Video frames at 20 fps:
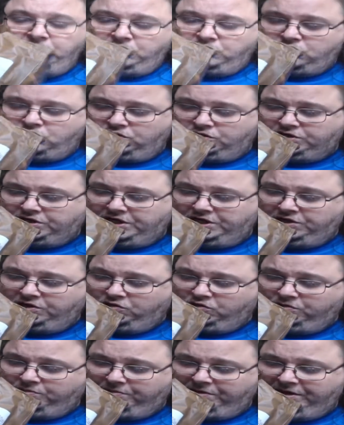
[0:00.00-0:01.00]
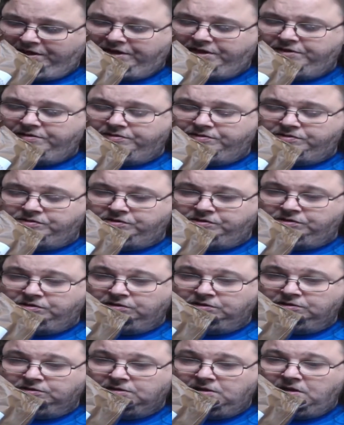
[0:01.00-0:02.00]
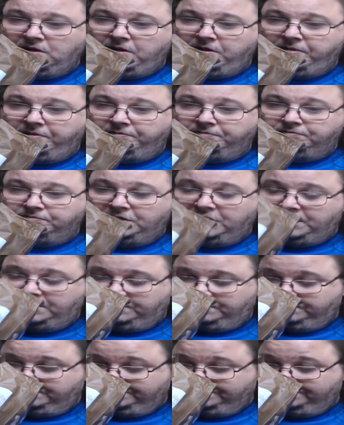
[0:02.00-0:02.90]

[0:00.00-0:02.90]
cooked in normally. But